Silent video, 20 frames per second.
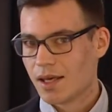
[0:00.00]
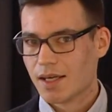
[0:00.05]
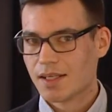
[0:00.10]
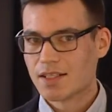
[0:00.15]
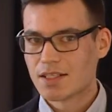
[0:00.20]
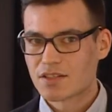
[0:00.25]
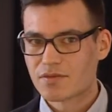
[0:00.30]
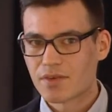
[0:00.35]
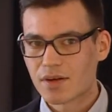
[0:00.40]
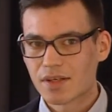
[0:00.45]

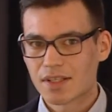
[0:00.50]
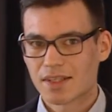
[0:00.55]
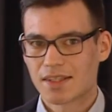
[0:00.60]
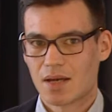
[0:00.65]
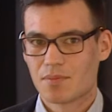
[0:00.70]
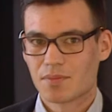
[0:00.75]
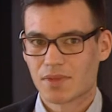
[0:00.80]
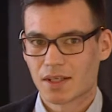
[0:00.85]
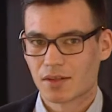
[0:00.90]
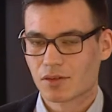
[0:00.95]
It is very
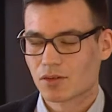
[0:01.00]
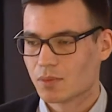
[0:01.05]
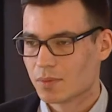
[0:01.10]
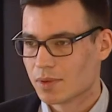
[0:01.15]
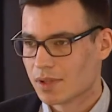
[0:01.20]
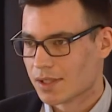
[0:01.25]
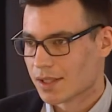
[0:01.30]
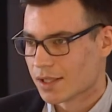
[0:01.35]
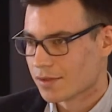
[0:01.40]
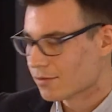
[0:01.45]
tempting to
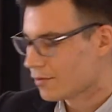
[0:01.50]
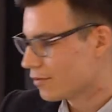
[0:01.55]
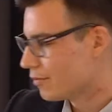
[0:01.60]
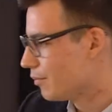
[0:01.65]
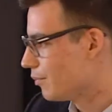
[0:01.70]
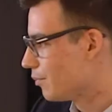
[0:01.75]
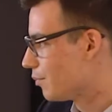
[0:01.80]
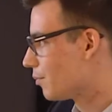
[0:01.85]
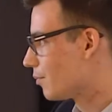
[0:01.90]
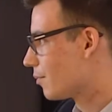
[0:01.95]
believe
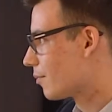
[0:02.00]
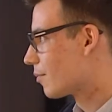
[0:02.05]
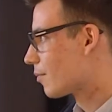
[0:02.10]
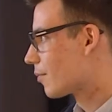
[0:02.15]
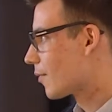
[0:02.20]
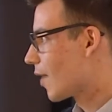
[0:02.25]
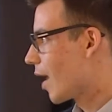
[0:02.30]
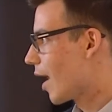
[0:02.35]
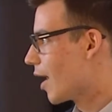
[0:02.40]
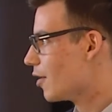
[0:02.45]

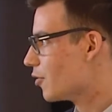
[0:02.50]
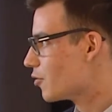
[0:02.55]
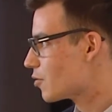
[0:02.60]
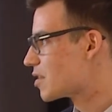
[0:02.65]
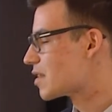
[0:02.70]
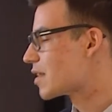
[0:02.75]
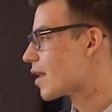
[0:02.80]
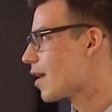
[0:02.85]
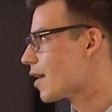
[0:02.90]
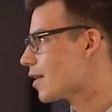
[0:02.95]
and
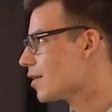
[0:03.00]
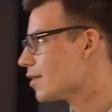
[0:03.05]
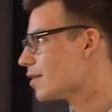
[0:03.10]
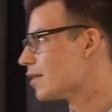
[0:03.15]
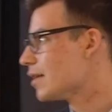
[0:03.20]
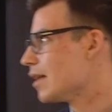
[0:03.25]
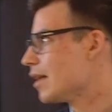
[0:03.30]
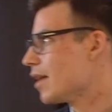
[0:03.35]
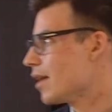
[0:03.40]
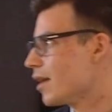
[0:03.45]
to
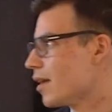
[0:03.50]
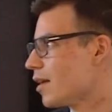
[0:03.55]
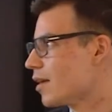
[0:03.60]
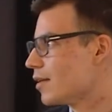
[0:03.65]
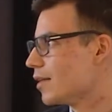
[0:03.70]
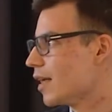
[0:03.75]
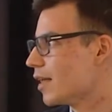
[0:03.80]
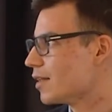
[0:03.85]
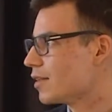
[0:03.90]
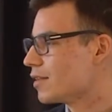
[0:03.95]
state
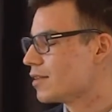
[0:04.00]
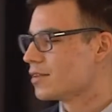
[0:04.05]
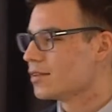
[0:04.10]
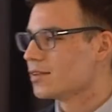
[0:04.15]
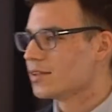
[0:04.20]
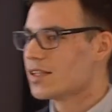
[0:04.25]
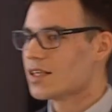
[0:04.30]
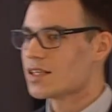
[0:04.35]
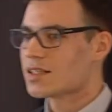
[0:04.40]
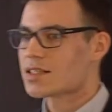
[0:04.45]
that
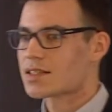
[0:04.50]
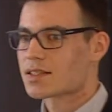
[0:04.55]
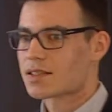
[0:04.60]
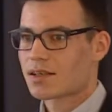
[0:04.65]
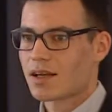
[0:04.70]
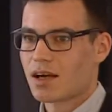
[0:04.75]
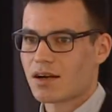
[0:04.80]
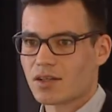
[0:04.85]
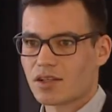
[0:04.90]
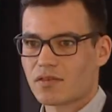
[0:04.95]

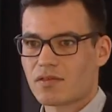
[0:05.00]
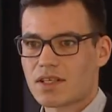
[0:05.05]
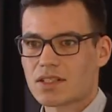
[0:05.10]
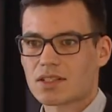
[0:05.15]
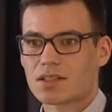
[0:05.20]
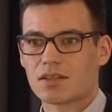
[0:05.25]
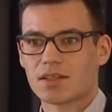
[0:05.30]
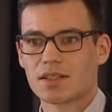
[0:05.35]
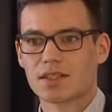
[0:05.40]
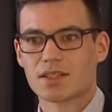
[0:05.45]
this
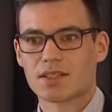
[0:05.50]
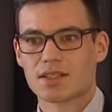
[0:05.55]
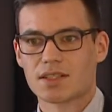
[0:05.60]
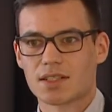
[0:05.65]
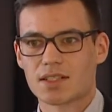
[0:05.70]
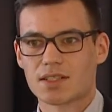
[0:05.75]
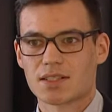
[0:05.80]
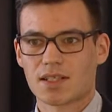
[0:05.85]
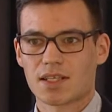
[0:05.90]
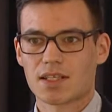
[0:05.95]
cardiovascular
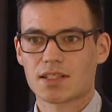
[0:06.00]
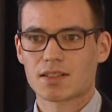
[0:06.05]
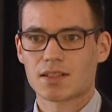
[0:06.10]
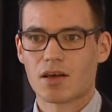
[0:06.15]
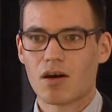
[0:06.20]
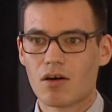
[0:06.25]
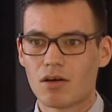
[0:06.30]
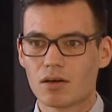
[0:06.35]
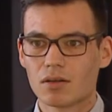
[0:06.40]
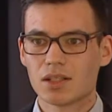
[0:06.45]
disease
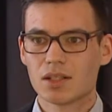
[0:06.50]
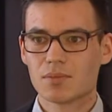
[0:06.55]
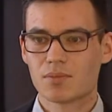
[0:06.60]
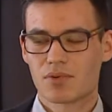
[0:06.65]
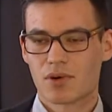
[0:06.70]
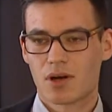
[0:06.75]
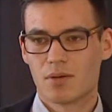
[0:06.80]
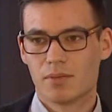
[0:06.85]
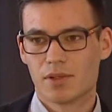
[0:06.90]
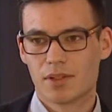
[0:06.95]
is only
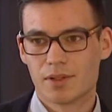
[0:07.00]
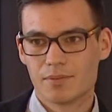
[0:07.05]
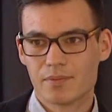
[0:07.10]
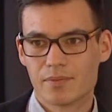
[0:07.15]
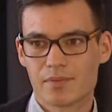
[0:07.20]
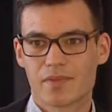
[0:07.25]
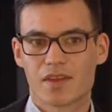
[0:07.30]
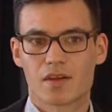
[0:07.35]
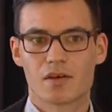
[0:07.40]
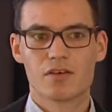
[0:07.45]

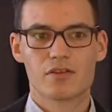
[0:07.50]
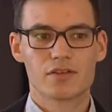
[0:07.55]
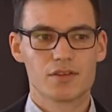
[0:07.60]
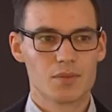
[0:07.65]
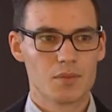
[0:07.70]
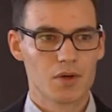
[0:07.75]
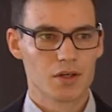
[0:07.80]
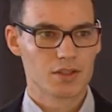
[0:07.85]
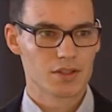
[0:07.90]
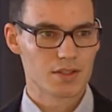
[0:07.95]
problem of
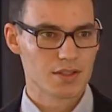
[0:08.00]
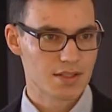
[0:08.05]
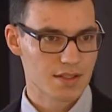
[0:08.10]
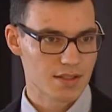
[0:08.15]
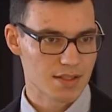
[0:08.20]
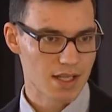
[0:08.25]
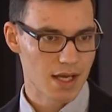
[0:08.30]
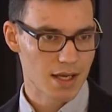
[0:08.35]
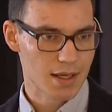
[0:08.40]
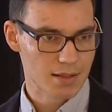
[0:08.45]
the modern
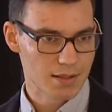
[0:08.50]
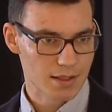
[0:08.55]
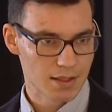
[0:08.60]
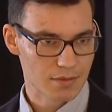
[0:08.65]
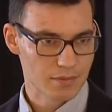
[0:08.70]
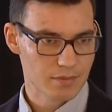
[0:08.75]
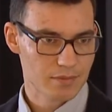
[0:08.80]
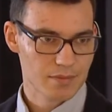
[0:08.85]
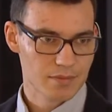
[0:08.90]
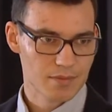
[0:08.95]

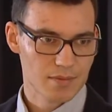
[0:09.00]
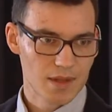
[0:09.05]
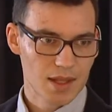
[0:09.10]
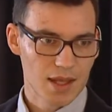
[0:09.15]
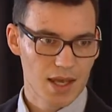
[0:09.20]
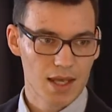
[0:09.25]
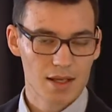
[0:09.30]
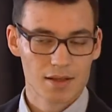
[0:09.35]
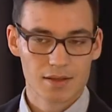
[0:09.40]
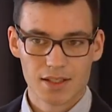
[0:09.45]
society
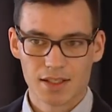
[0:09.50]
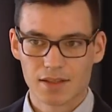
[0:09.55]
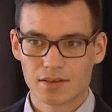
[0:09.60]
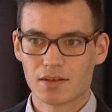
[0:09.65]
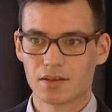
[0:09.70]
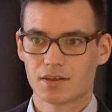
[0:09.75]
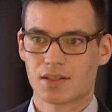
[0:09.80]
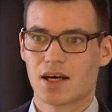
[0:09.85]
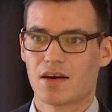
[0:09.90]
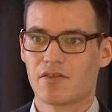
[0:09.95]
and
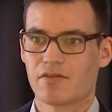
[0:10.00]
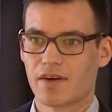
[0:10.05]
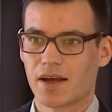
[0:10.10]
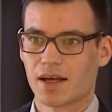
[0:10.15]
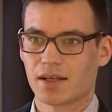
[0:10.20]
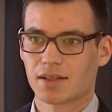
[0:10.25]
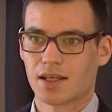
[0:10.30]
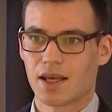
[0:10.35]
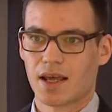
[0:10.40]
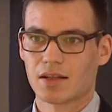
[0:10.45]
did not
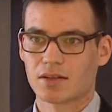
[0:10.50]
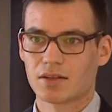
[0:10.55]
affect the